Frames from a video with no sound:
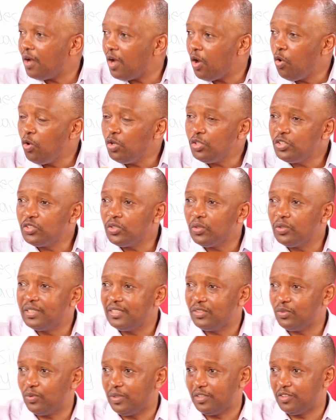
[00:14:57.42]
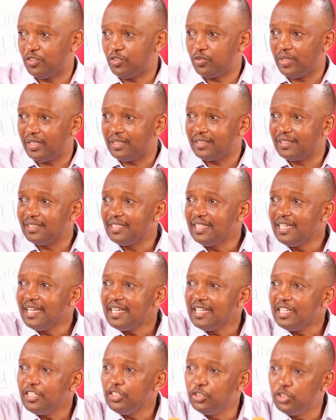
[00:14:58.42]
Also this one sweats.
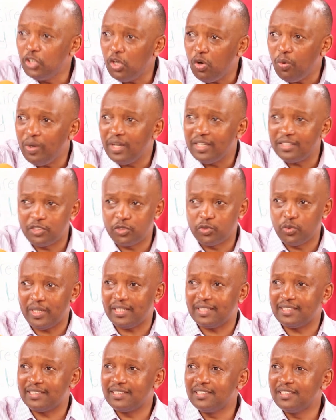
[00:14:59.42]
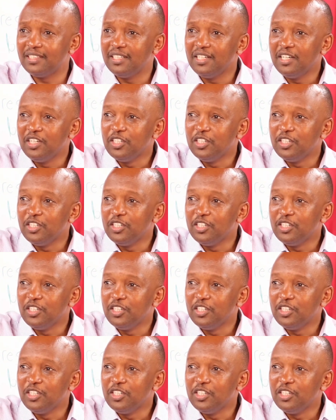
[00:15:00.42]
Joel sweats.